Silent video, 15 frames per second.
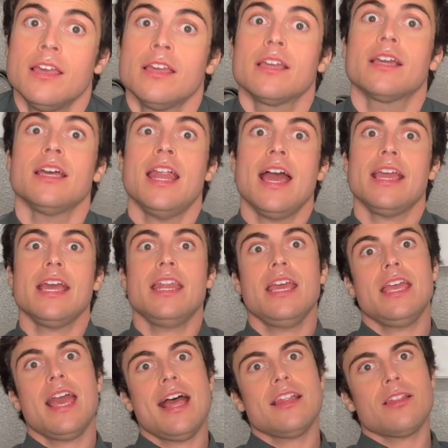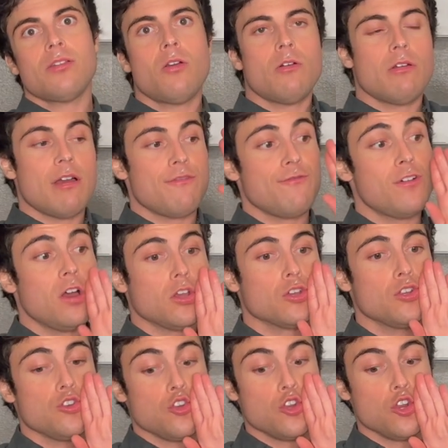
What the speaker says: Can I get a yes or a fucking